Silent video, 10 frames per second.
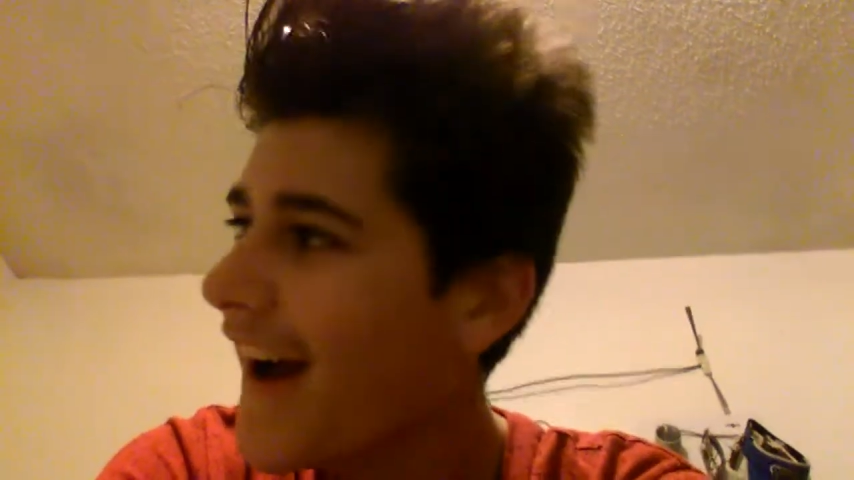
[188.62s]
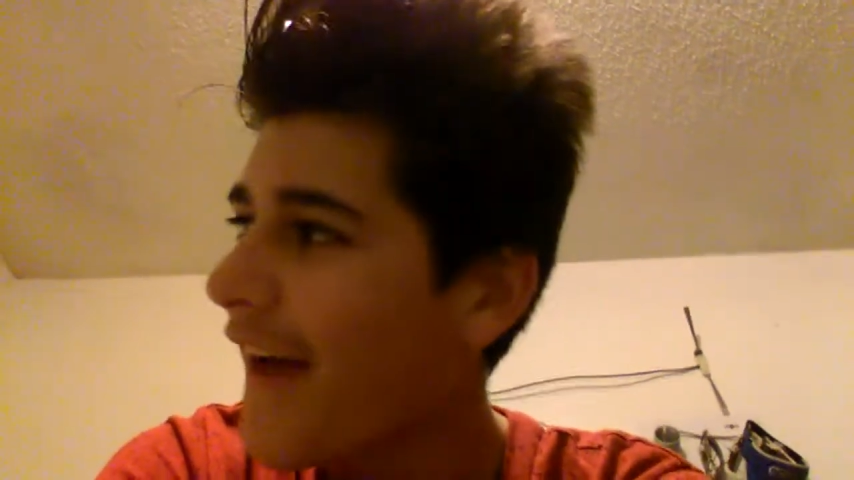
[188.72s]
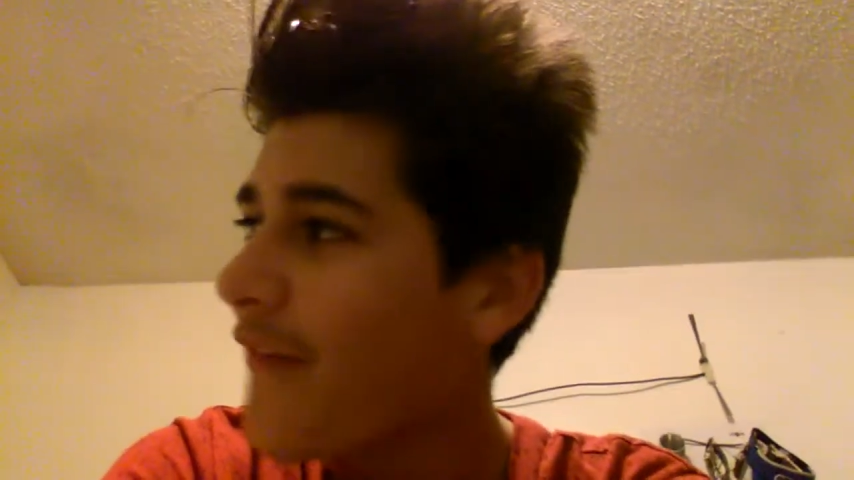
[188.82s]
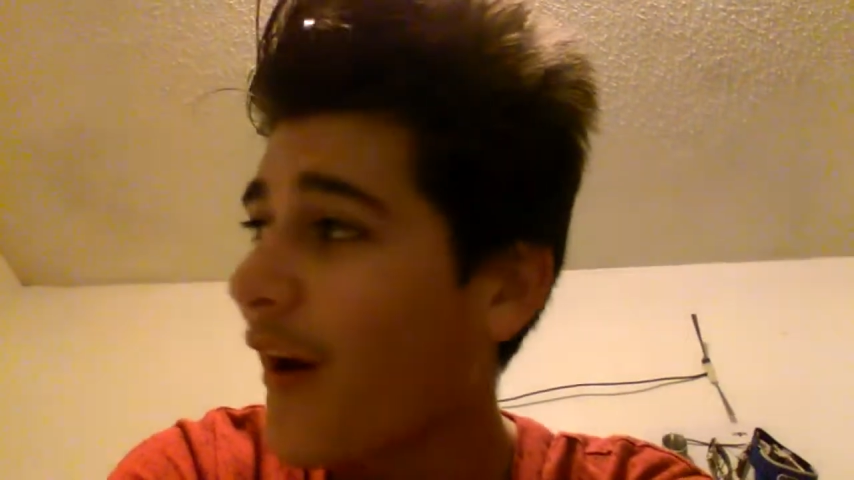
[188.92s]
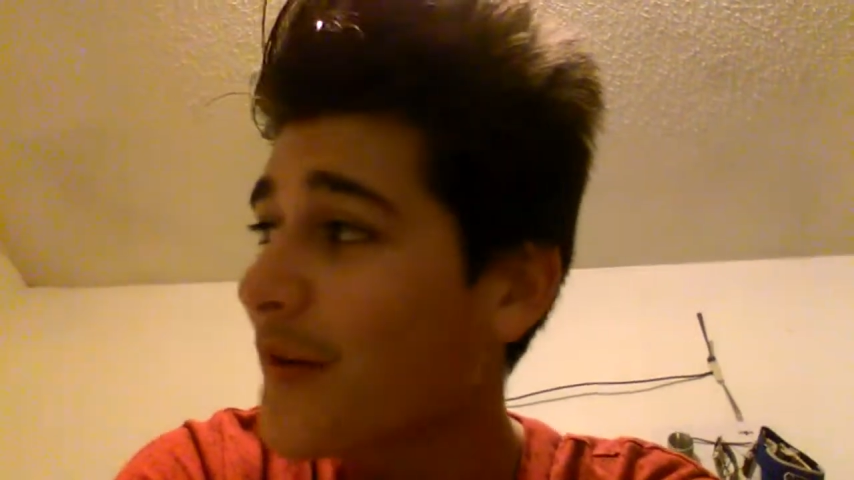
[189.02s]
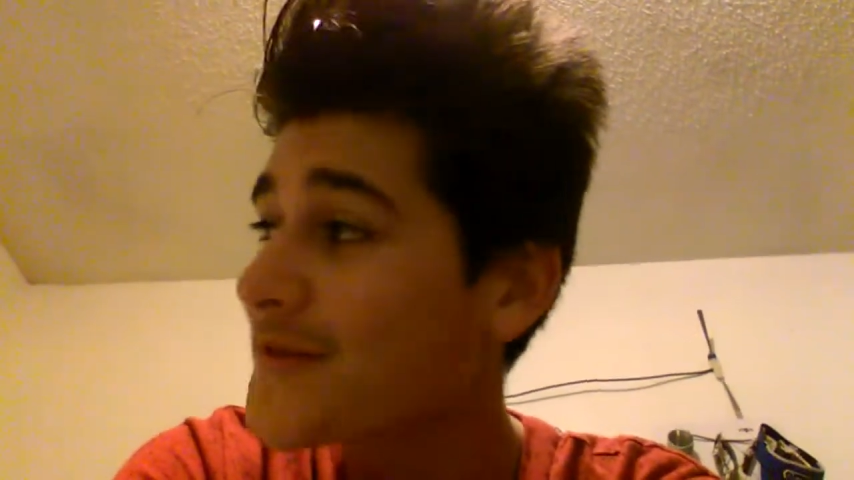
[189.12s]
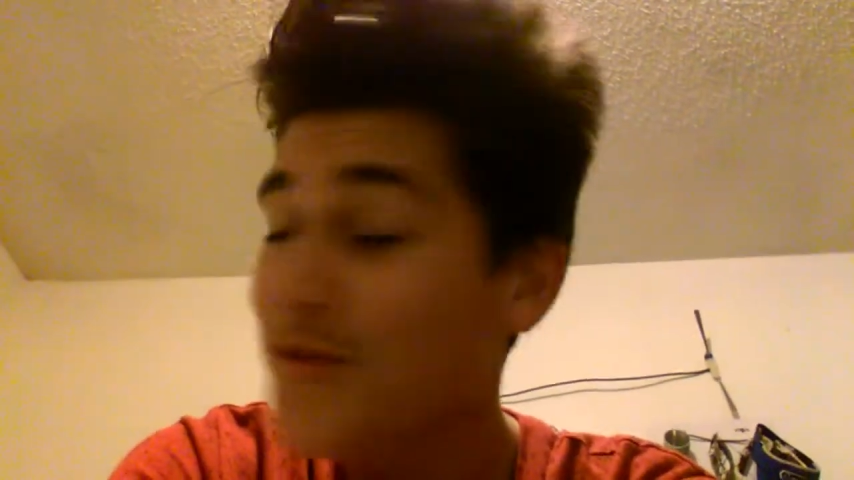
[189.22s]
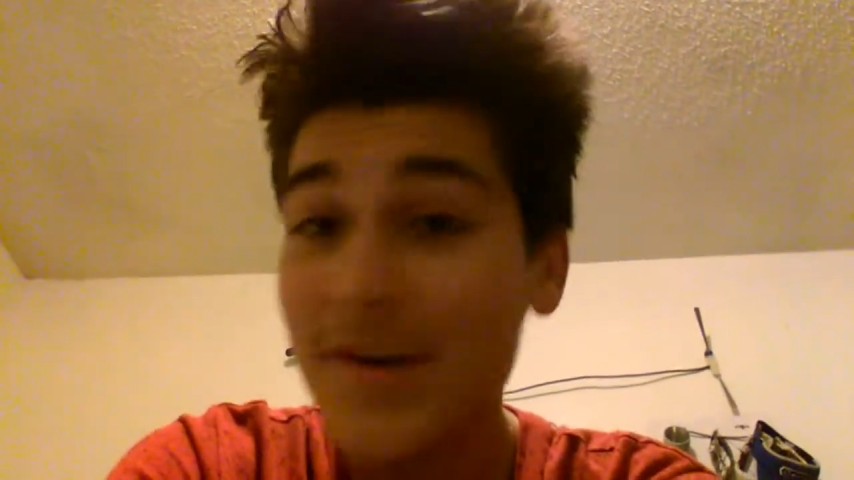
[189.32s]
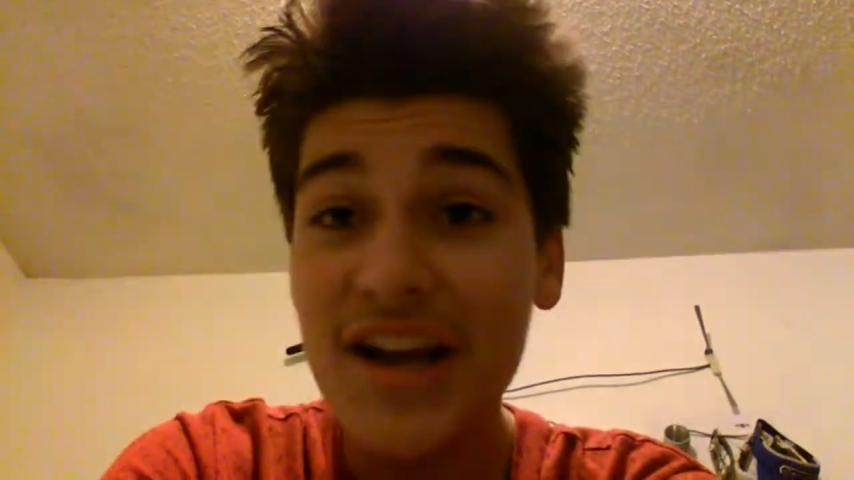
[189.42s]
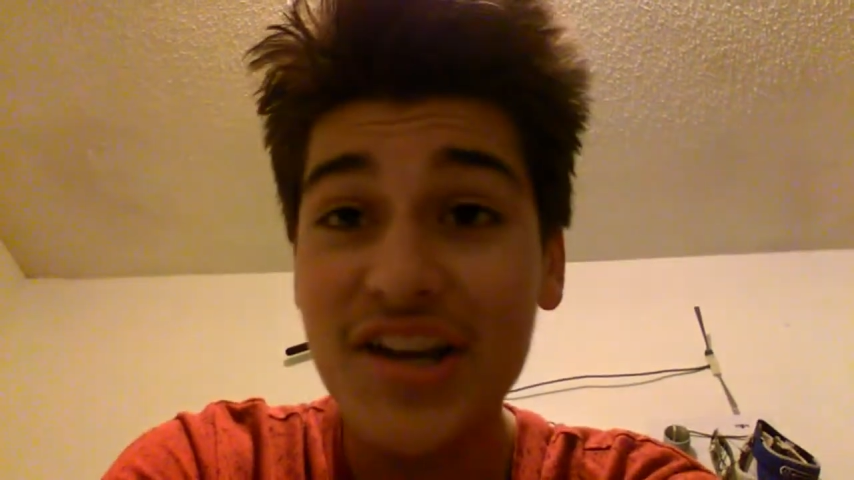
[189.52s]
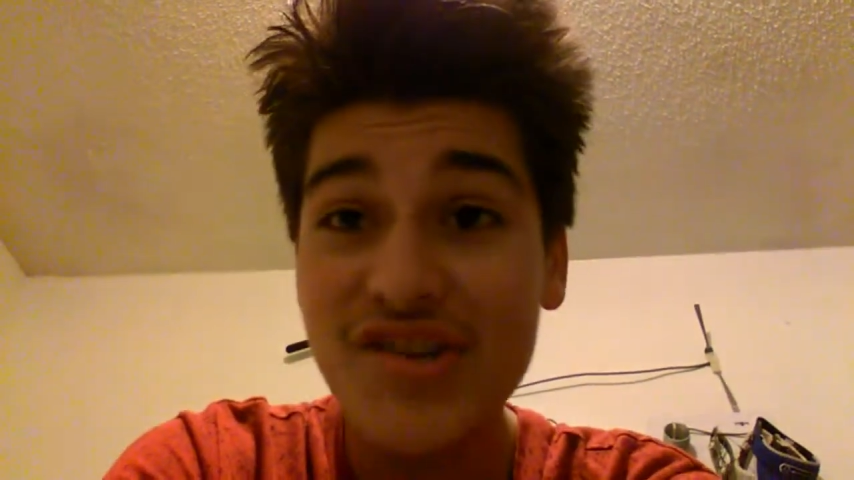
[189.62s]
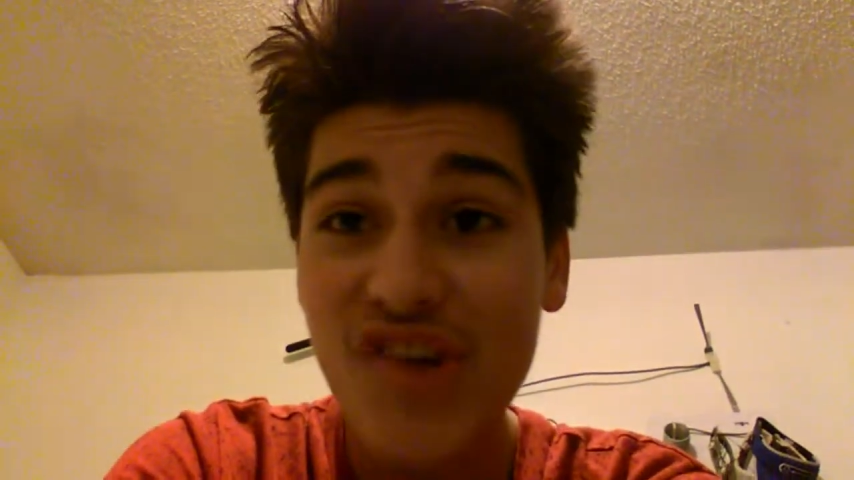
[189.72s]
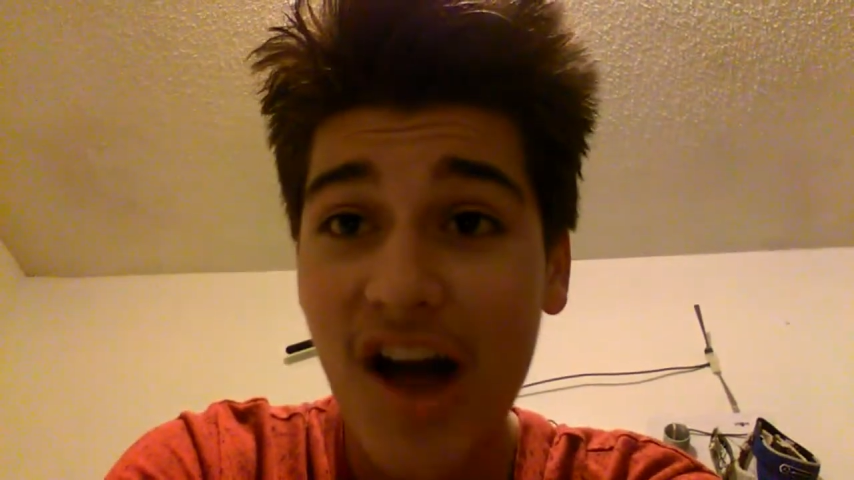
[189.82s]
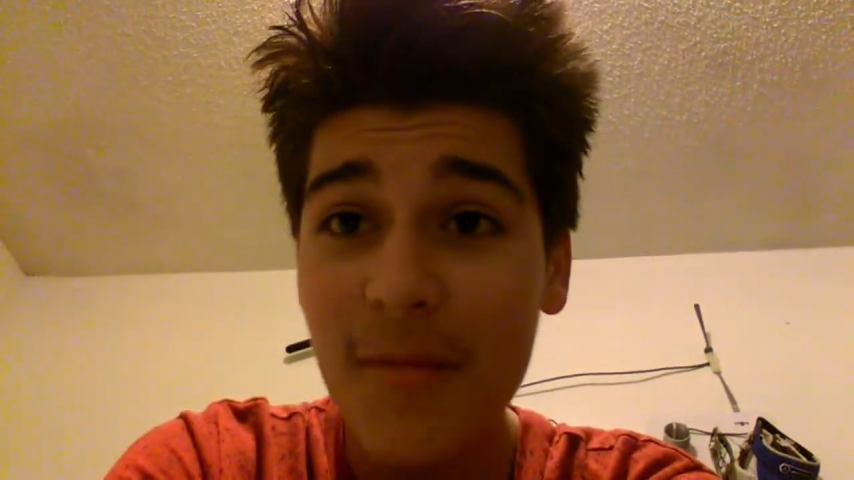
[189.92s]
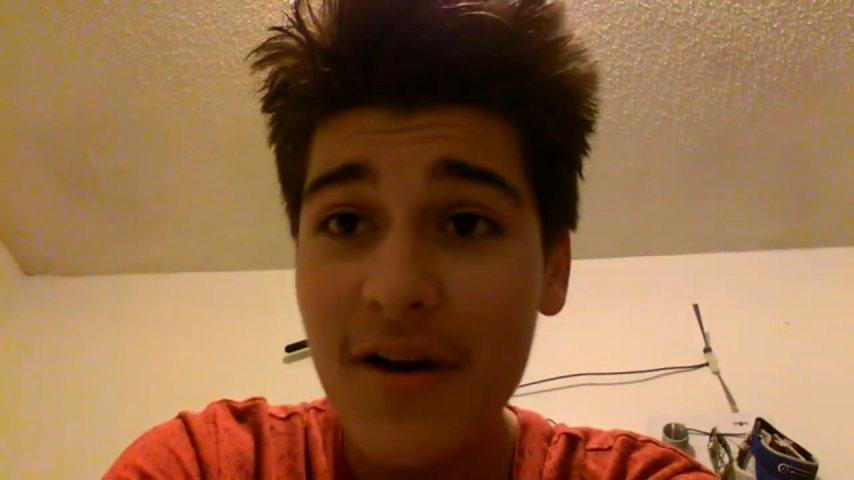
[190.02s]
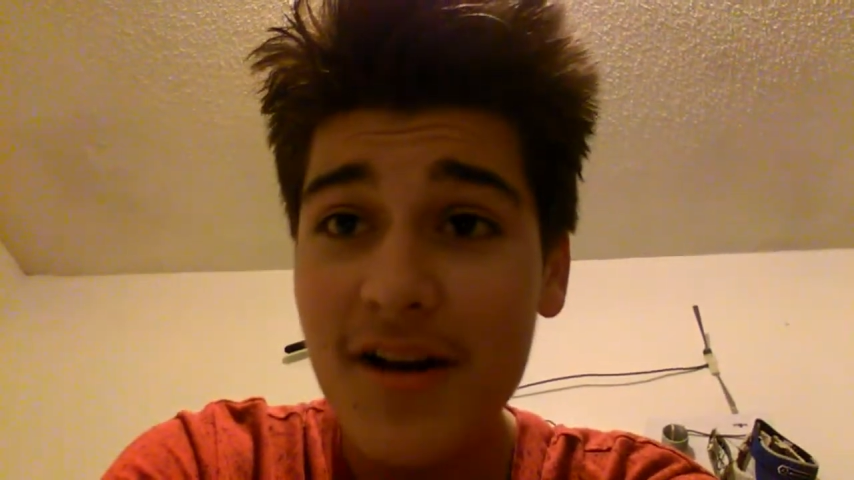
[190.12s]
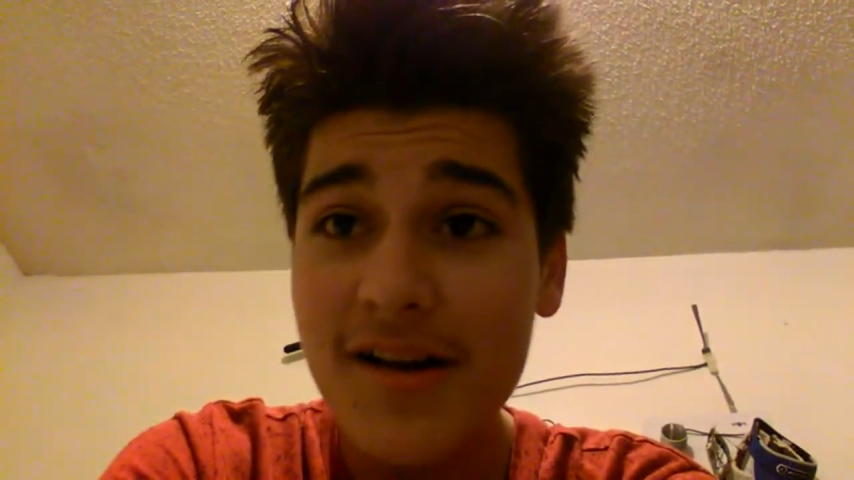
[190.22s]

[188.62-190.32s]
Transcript: I thought I was doing a good job